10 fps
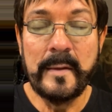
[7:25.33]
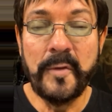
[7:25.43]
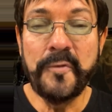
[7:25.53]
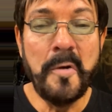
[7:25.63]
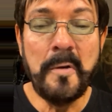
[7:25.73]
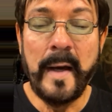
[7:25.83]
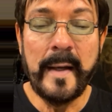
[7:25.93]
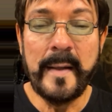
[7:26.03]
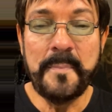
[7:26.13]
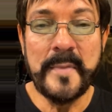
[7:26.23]
There's no
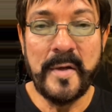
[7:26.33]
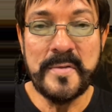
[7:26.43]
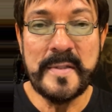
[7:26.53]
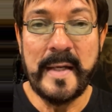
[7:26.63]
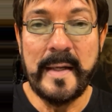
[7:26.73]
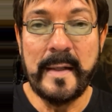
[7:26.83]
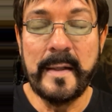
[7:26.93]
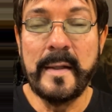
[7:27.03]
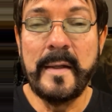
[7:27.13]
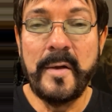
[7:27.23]
God up there
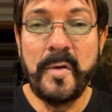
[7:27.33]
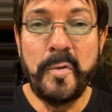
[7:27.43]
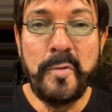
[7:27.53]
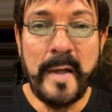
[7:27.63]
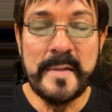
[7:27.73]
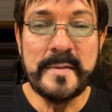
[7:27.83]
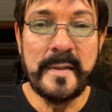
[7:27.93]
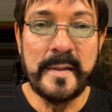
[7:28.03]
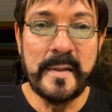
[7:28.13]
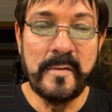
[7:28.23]
saying who gets
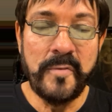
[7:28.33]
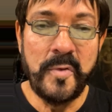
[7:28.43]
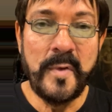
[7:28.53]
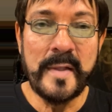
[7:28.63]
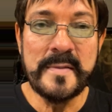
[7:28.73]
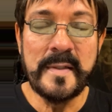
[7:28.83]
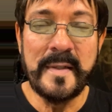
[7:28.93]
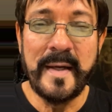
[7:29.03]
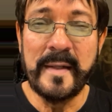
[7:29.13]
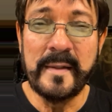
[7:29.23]
to live, who gets to
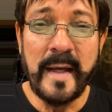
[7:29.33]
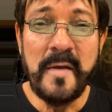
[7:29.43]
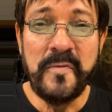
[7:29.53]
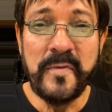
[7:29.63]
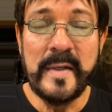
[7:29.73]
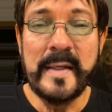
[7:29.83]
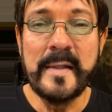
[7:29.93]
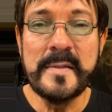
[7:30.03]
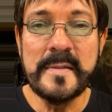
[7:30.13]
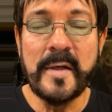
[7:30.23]
die. Life
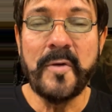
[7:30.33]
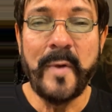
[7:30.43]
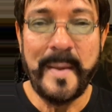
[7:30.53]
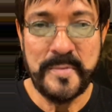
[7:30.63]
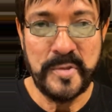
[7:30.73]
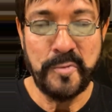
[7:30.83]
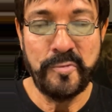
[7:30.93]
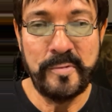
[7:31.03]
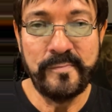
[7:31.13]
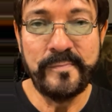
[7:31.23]
is a crapshoot.